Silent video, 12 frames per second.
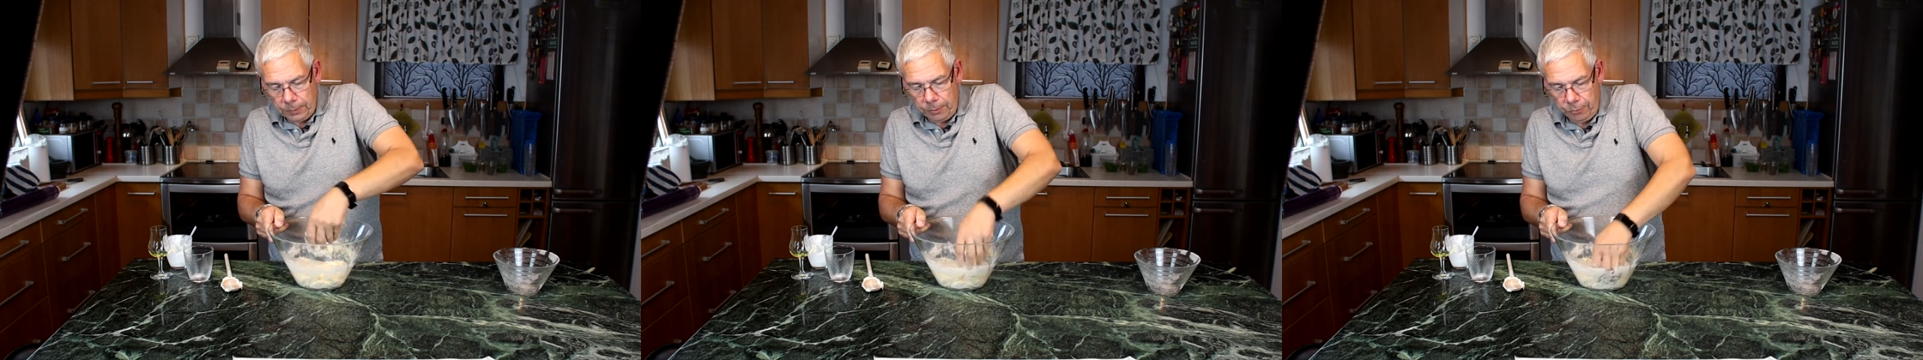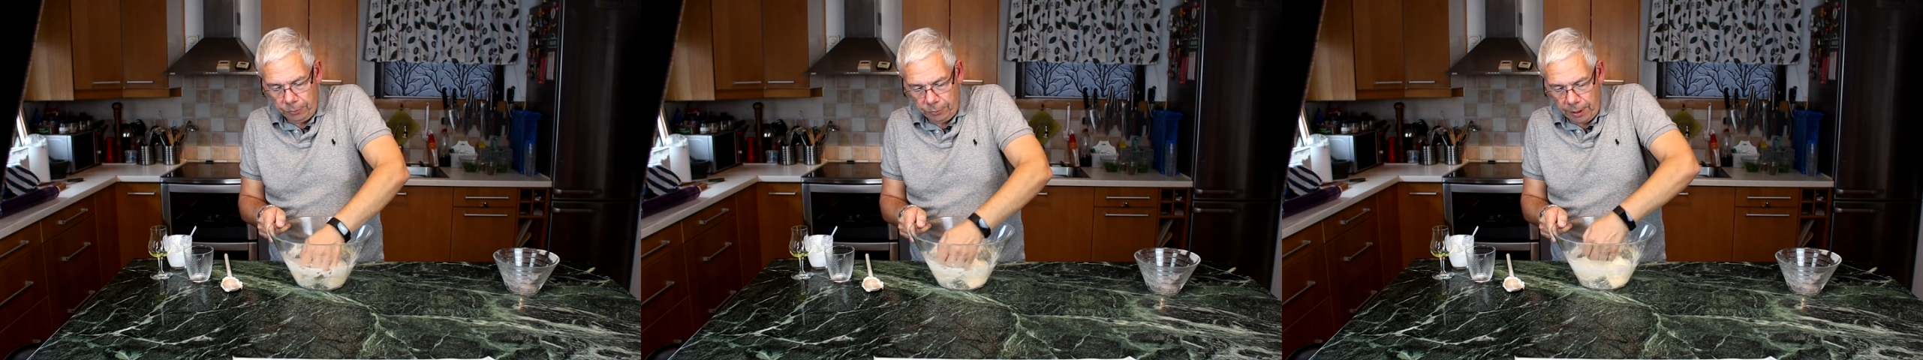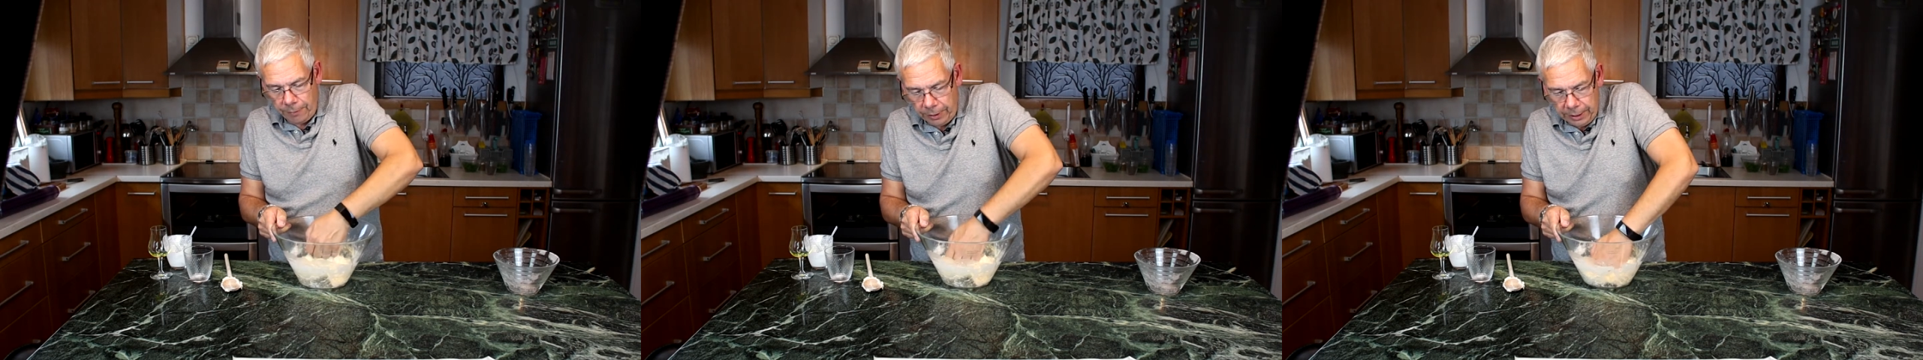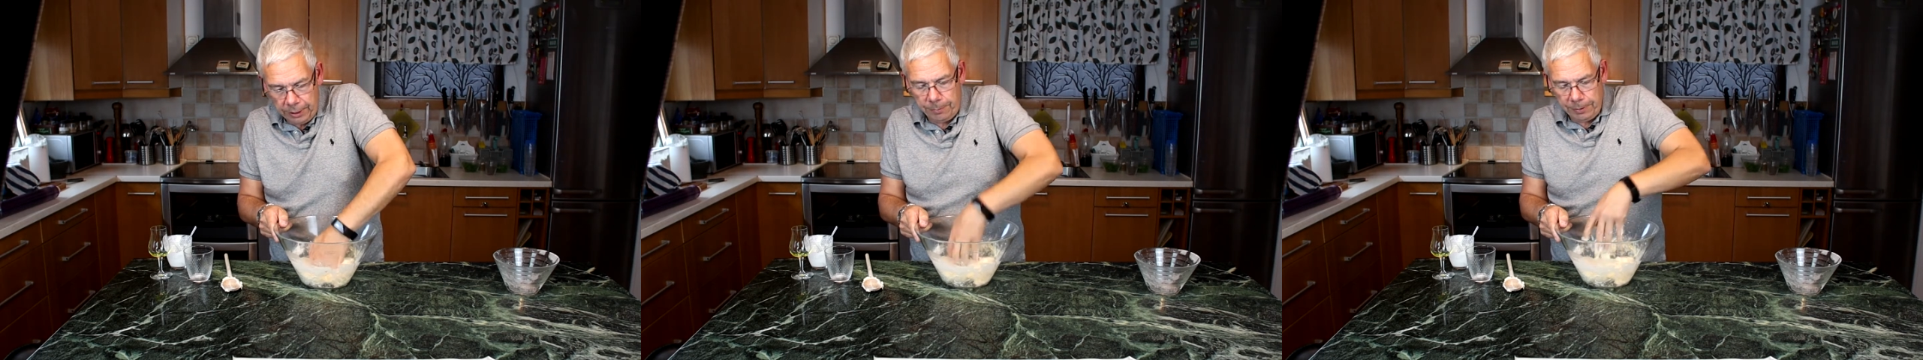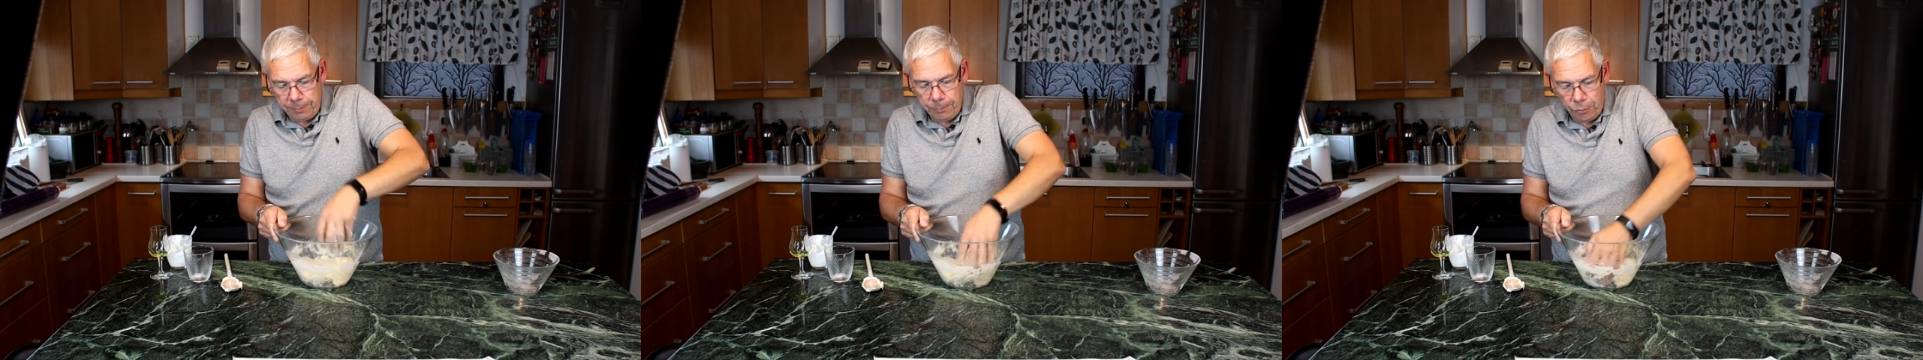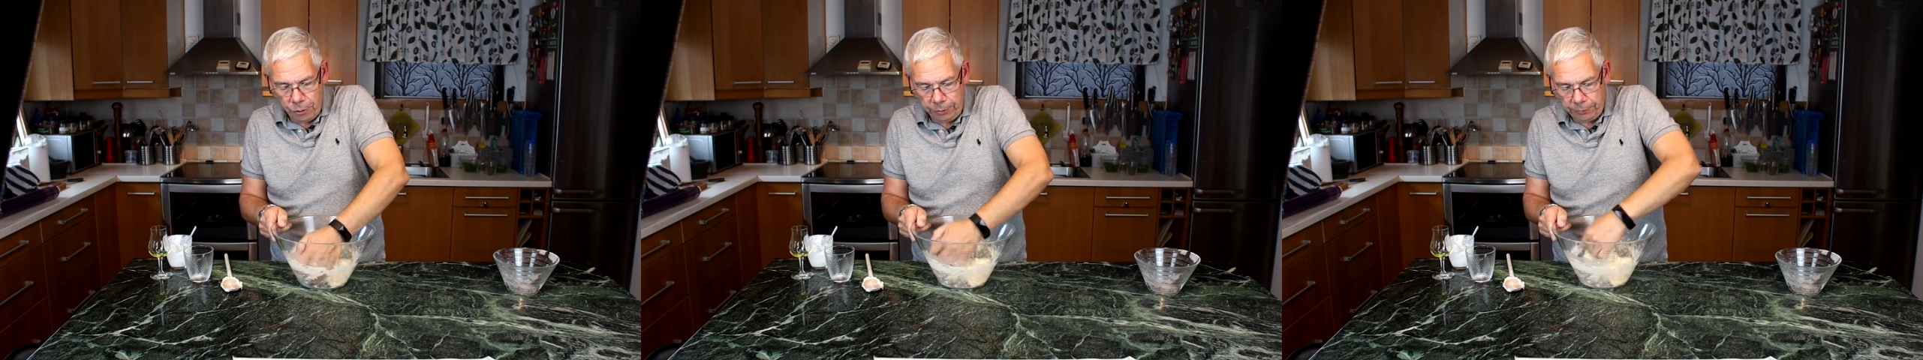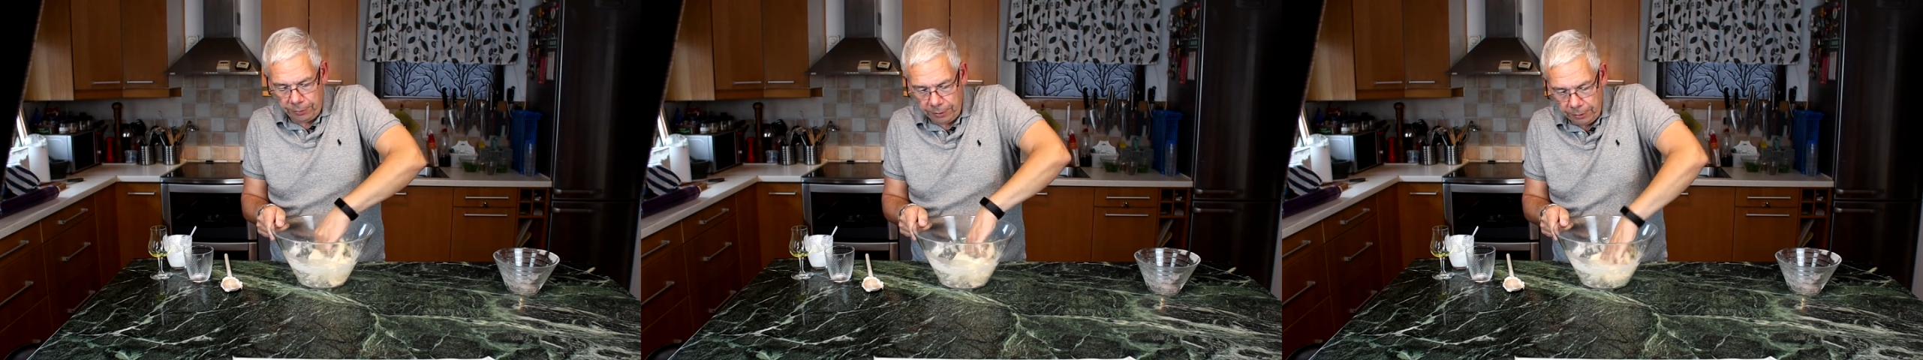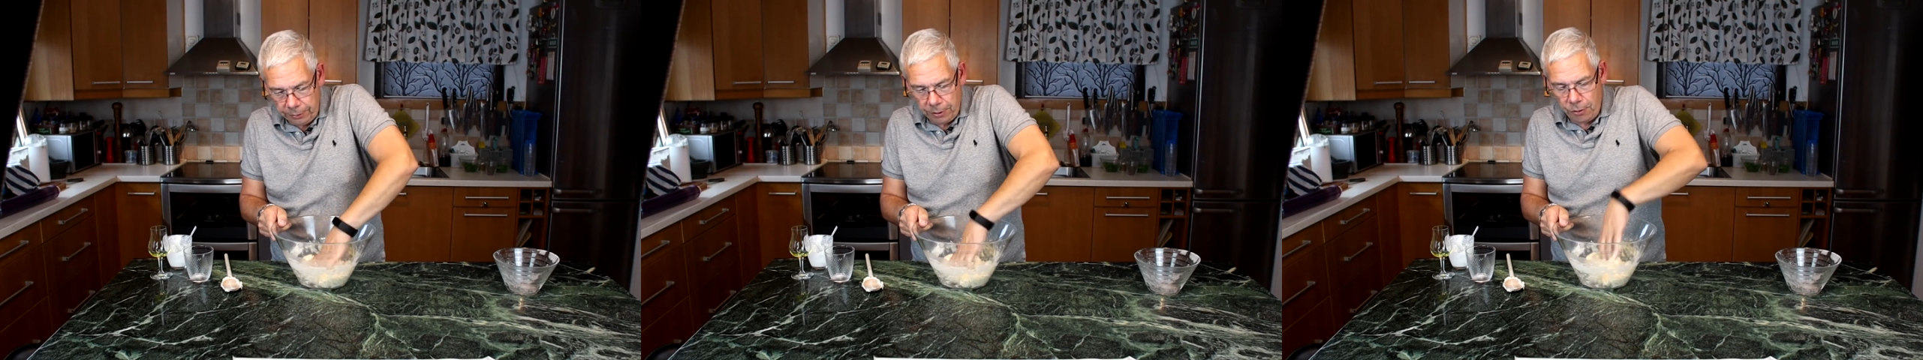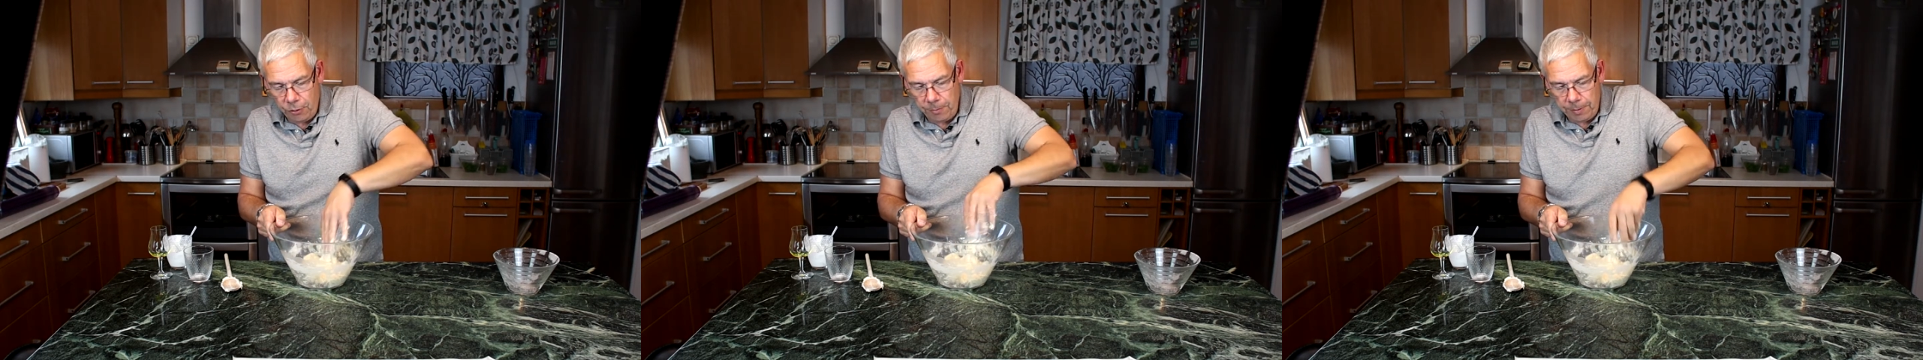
You should have a little bit moist in the dough,